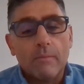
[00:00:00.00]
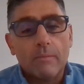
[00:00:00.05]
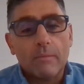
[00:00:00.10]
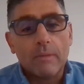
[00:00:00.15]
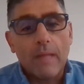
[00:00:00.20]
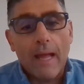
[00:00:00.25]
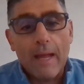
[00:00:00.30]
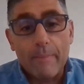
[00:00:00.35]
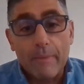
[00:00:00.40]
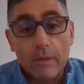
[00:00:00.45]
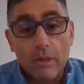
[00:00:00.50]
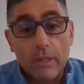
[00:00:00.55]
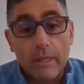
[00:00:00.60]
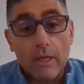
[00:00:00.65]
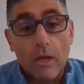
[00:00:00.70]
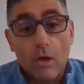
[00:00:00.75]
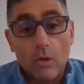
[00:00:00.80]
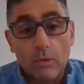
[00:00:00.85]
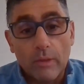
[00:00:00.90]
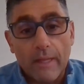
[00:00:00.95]

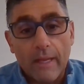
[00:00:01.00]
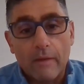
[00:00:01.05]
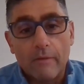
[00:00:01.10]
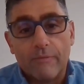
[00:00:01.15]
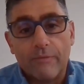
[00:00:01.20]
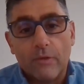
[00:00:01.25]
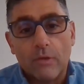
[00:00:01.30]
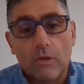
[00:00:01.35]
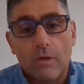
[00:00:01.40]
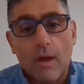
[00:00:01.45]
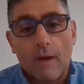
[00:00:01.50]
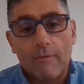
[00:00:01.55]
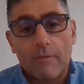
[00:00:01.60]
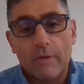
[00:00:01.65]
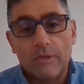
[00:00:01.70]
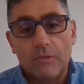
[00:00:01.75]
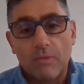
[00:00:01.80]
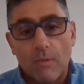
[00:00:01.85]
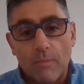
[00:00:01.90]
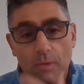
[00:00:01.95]
liability only and full
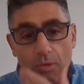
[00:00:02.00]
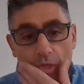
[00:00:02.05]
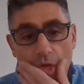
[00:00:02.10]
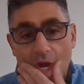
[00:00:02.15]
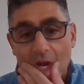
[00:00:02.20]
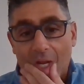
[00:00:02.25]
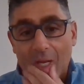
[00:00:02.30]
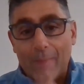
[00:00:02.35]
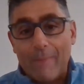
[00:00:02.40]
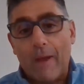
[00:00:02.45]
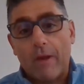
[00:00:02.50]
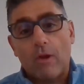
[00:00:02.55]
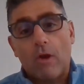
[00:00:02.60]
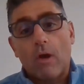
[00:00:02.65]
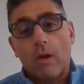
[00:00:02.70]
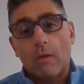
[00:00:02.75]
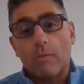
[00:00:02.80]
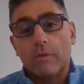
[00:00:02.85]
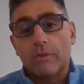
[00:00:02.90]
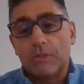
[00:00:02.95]
coverage when we're talking about
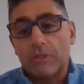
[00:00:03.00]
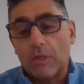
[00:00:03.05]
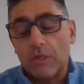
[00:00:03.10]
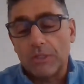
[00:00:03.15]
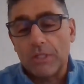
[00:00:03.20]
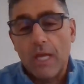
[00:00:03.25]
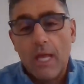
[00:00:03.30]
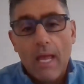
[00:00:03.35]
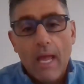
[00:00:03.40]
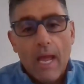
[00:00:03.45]
auto insurance.